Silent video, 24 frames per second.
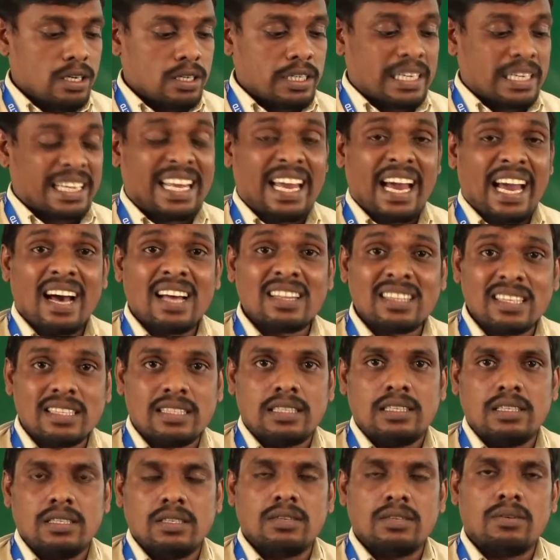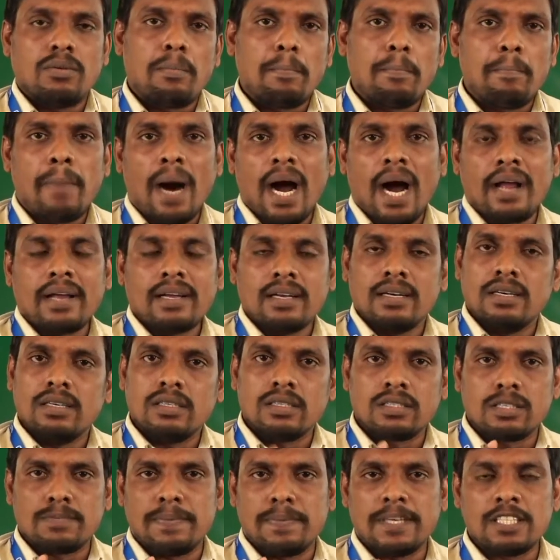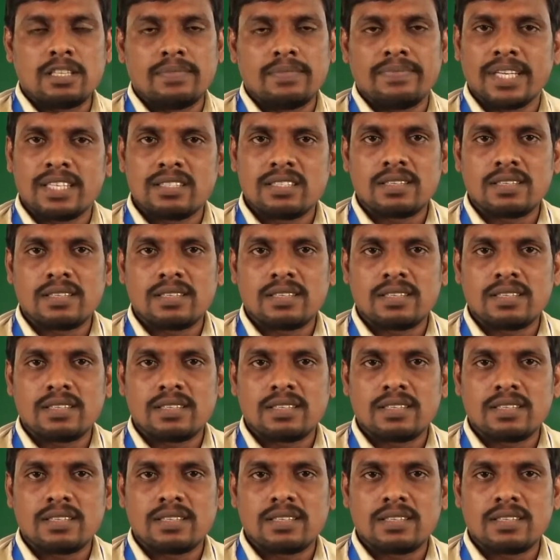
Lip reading: gathered by a specific